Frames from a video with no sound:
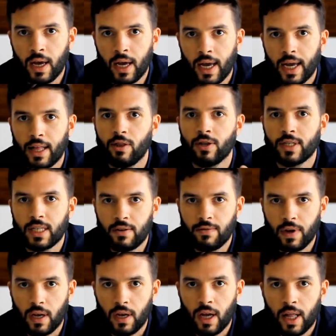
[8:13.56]
in their
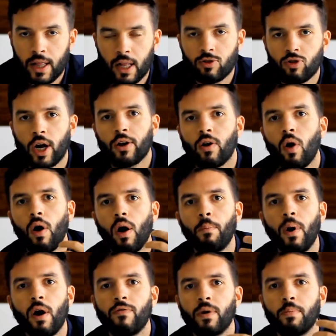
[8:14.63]
CV. They'll try to go
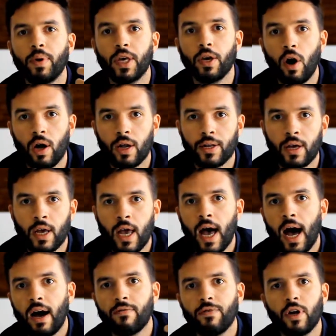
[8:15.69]
above and beyond.
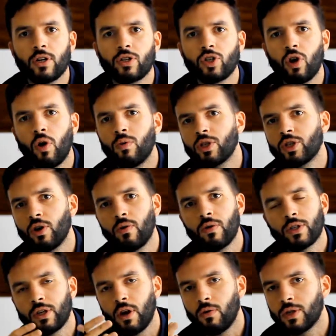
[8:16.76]
I've done so and so and
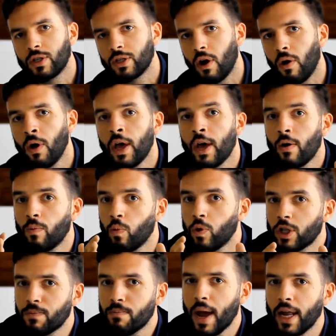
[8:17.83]
so and so,
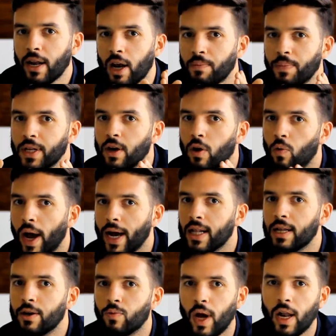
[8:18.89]
which may not be
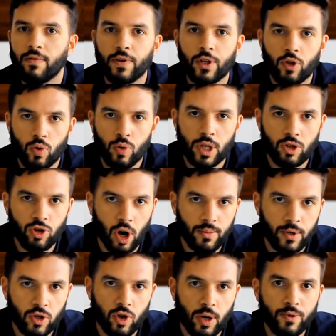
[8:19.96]
directly relevant to the job
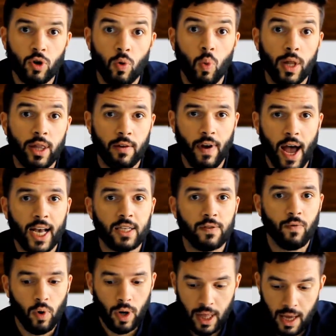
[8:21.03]
description or what they've asked
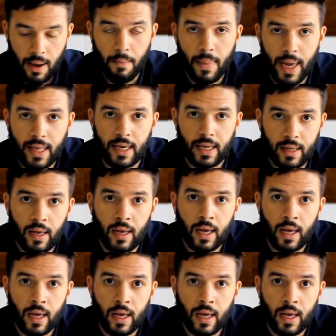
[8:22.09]
for in the immediate